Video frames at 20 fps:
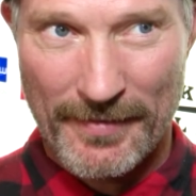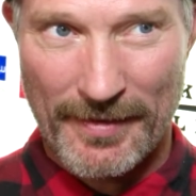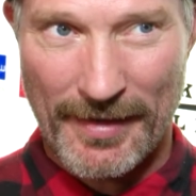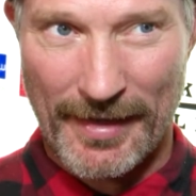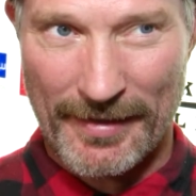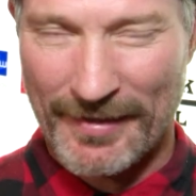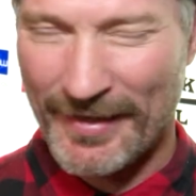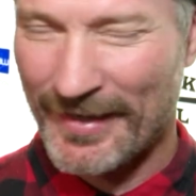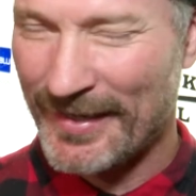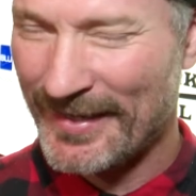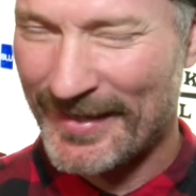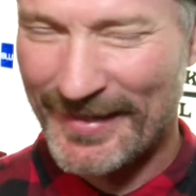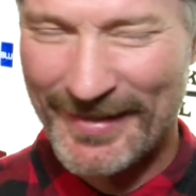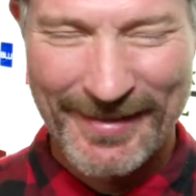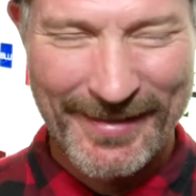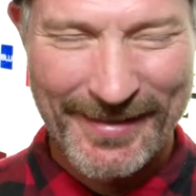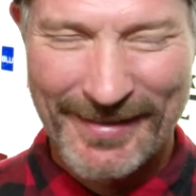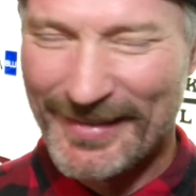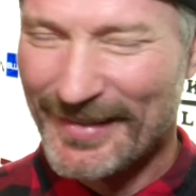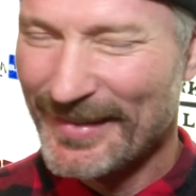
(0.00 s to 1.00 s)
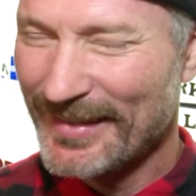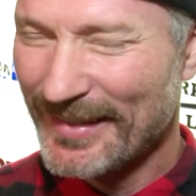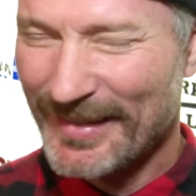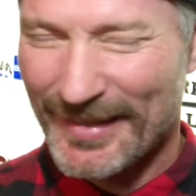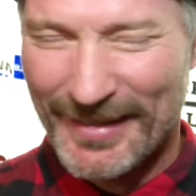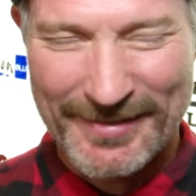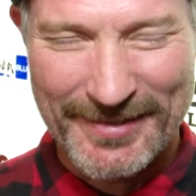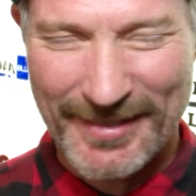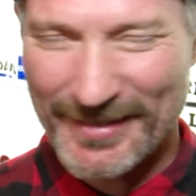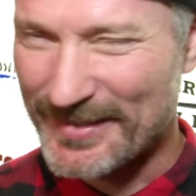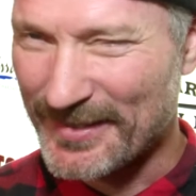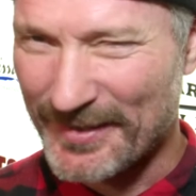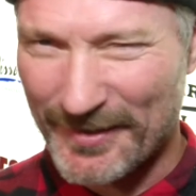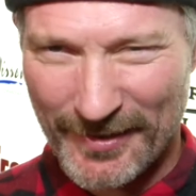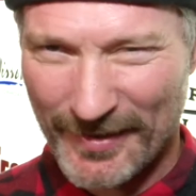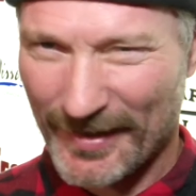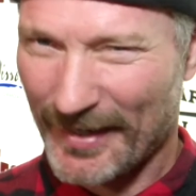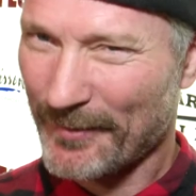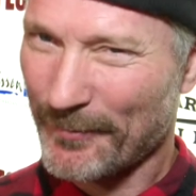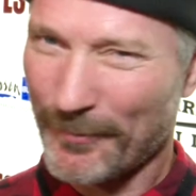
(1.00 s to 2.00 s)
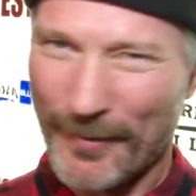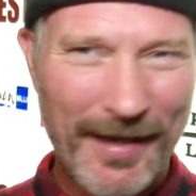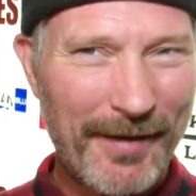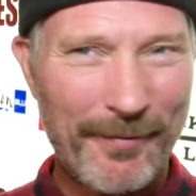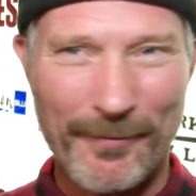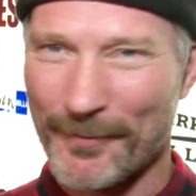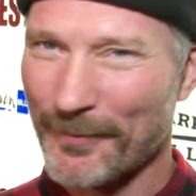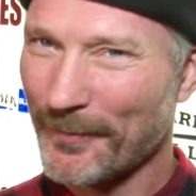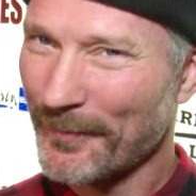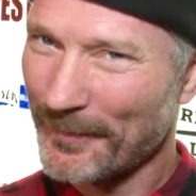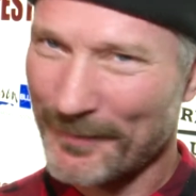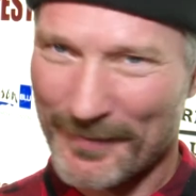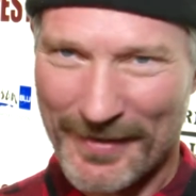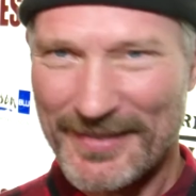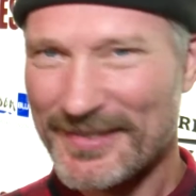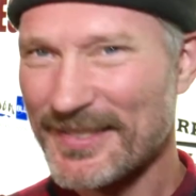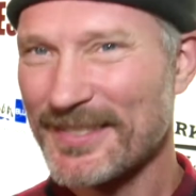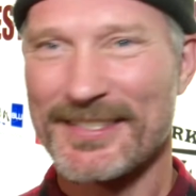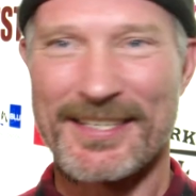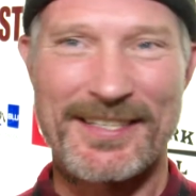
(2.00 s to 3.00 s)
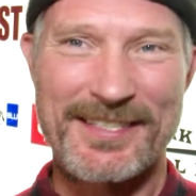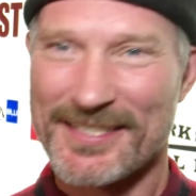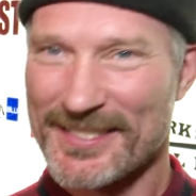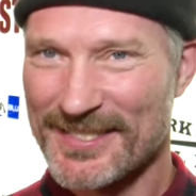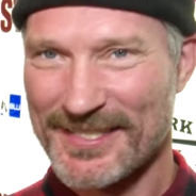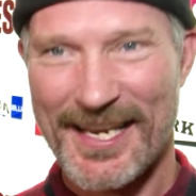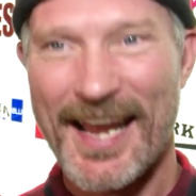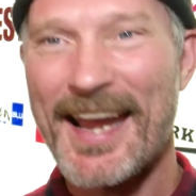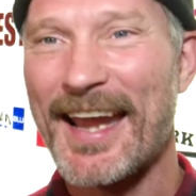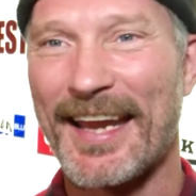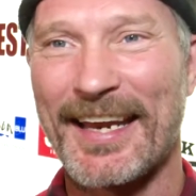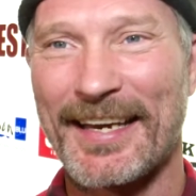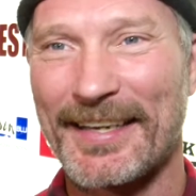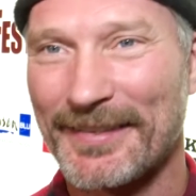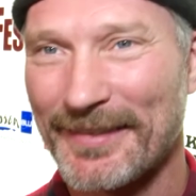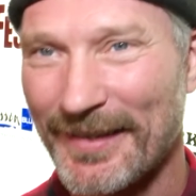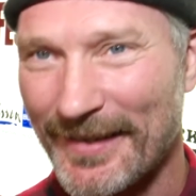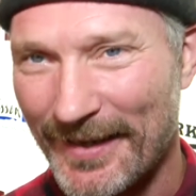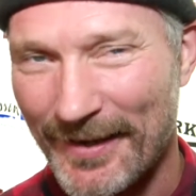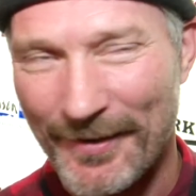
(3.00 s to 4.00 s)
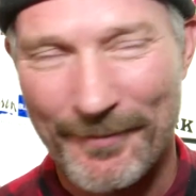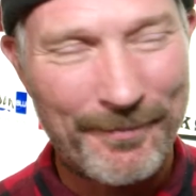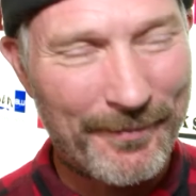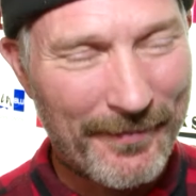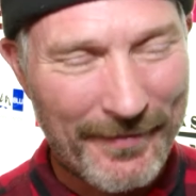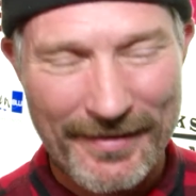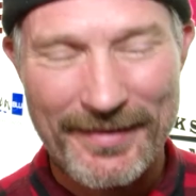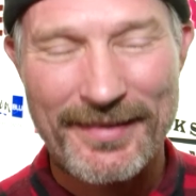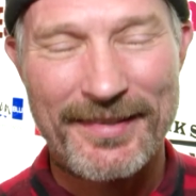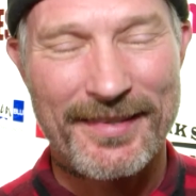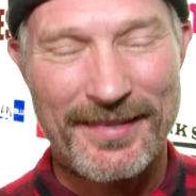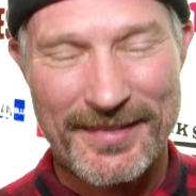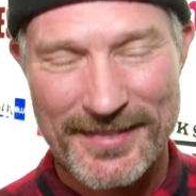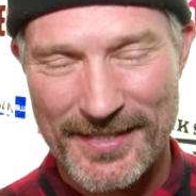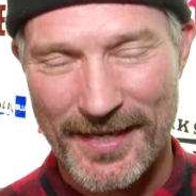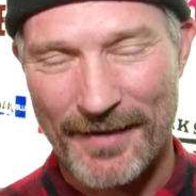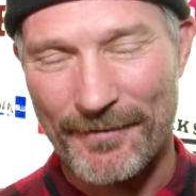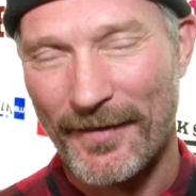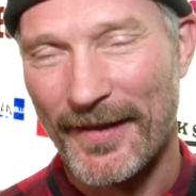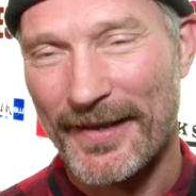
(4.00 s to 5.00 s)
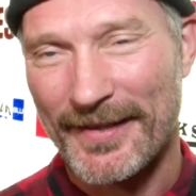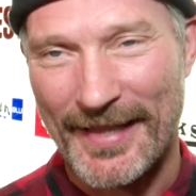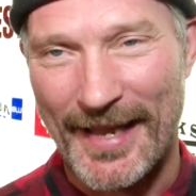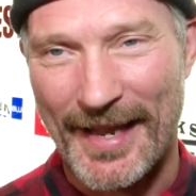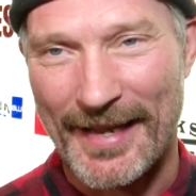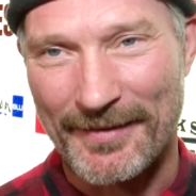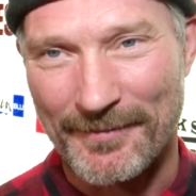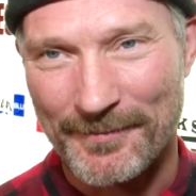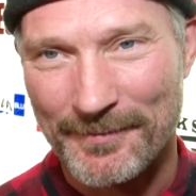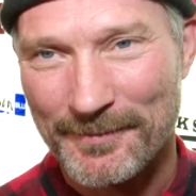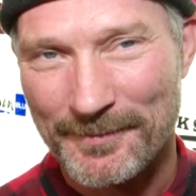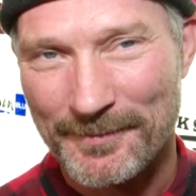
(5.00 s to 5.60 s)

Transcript: It just, you're like, what? This is insane, you know? Stuff like that.